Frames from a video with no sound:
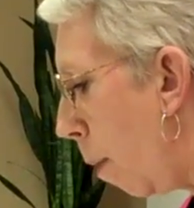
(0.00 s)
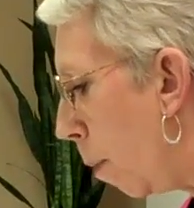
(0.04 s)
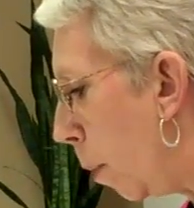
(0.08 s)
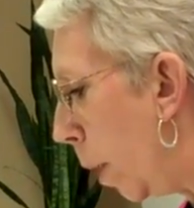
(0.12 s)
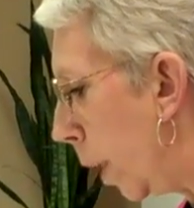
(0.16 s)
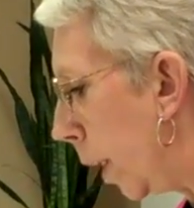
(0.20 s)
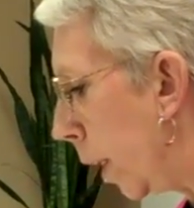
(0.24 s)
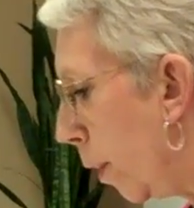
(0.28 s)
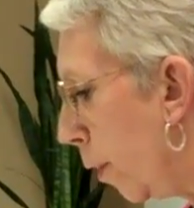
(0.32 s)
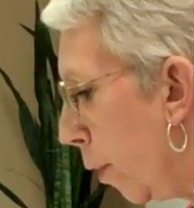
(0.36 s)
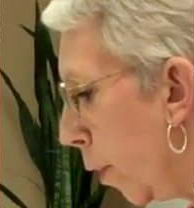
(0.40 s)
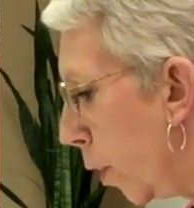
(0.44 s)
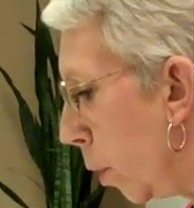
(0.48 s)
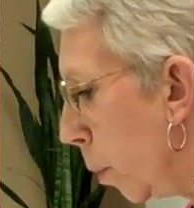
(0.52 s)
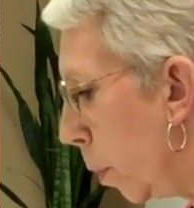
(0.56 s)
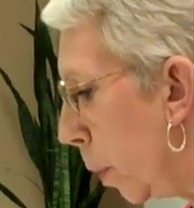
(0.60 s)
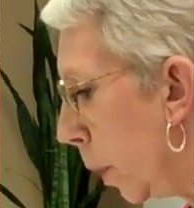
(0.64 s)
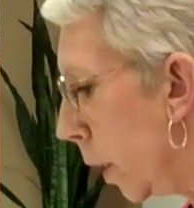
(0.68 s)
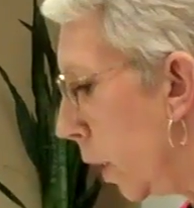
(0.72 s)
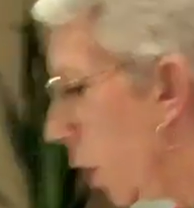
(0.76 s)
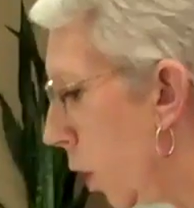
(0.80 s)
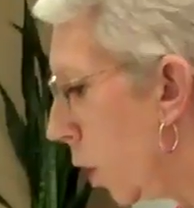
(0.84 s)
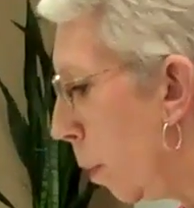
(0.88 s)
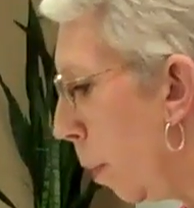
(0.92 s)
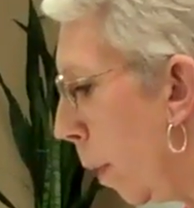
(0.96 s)
money for the
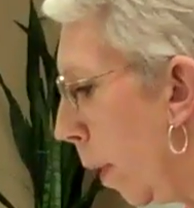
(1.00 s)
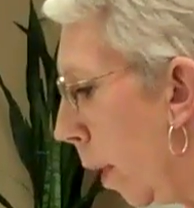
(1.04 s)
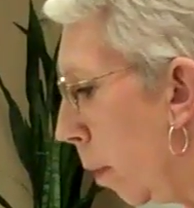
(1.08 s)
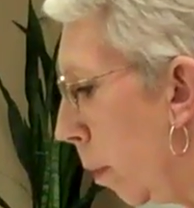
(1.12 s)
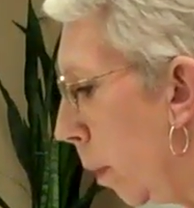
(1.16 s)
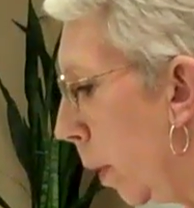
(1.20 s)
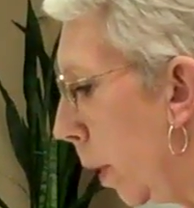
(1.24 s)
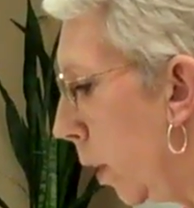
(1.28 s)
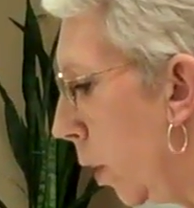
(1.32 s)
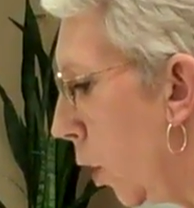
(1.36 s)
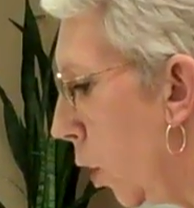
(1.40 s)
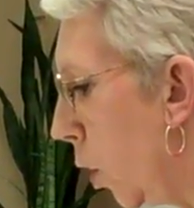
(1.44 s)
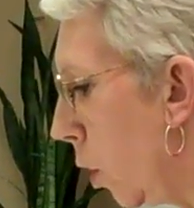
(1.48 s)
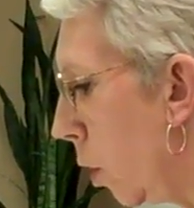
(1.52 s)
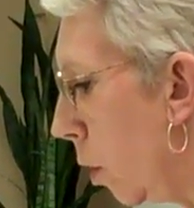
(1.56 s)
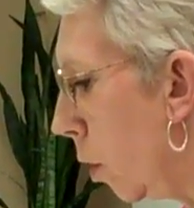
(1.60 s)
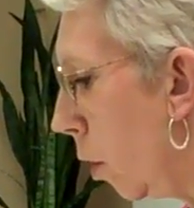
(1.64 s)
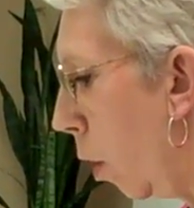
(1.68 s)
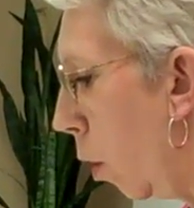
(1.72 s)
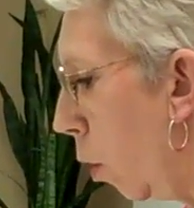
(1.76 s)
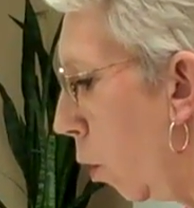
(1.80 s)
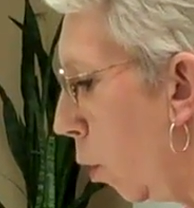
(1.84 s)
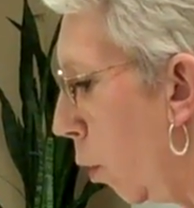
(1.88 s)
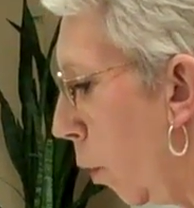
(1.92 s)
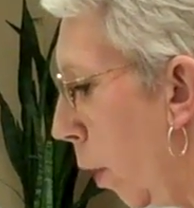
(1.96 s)
police department,
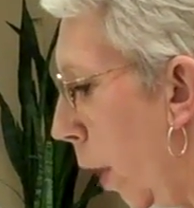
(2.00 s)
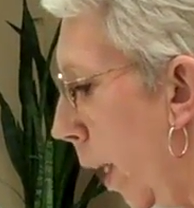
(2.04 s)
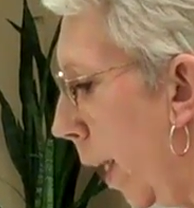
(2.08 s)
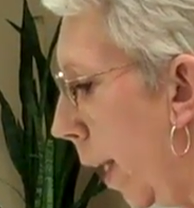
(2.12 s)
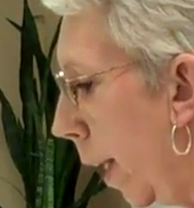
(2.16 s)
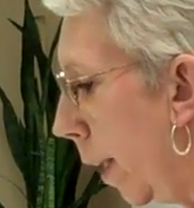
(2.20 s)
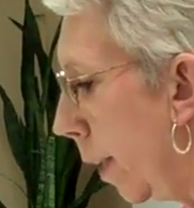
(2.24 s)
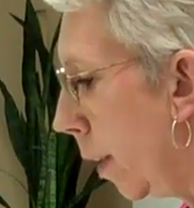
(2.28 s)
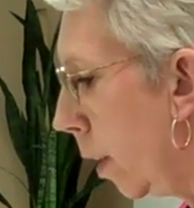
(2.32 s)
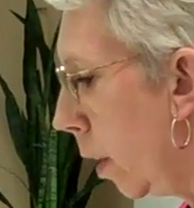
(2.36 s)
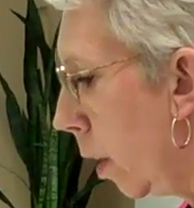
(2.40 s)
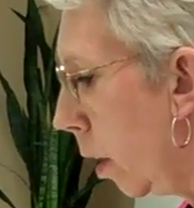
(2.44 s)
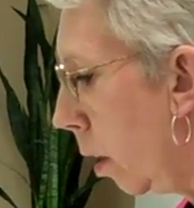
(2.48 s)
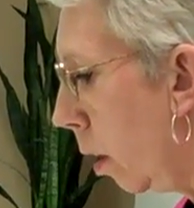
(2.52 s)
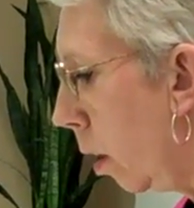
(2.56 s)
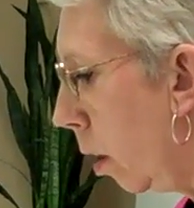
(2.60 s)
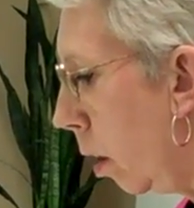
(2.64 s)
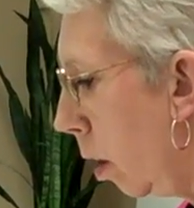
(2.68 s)
snow grant,